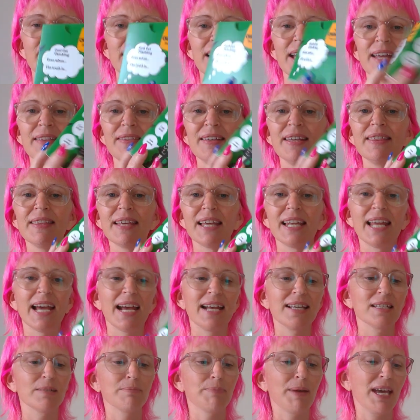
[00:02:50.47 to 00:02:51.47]
And then the
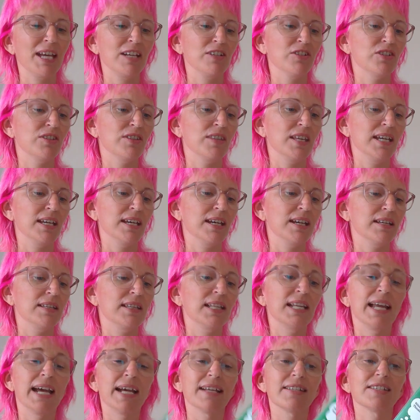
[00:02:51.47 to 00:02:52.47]
last page there,
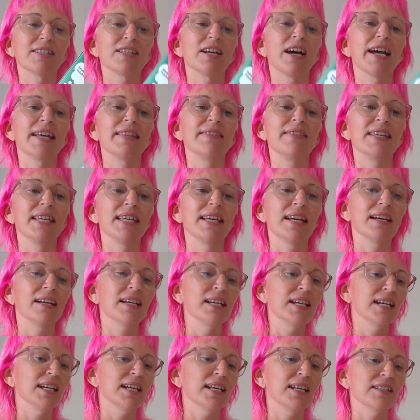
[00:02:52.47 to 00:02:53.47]
the last side there,
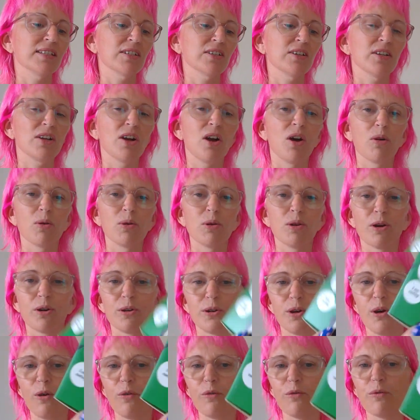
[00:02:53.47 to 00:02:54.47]
it's got a whole lot
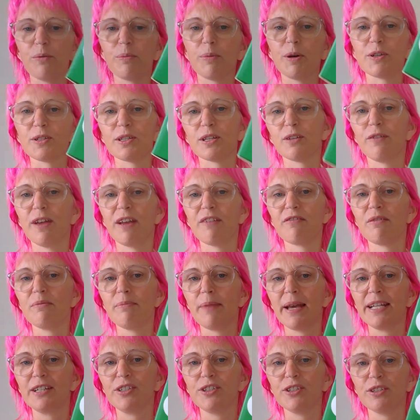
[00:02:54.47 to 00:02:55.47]
of positive
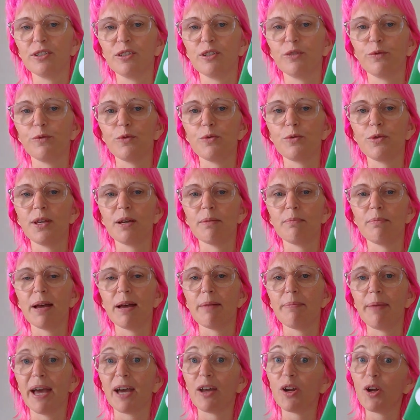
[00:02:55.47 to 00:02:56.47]
affirmations for them
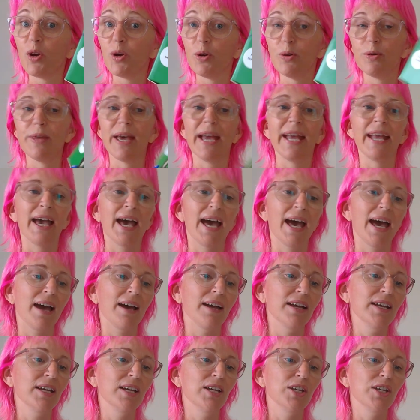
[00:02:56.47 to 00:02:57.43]
about who they are.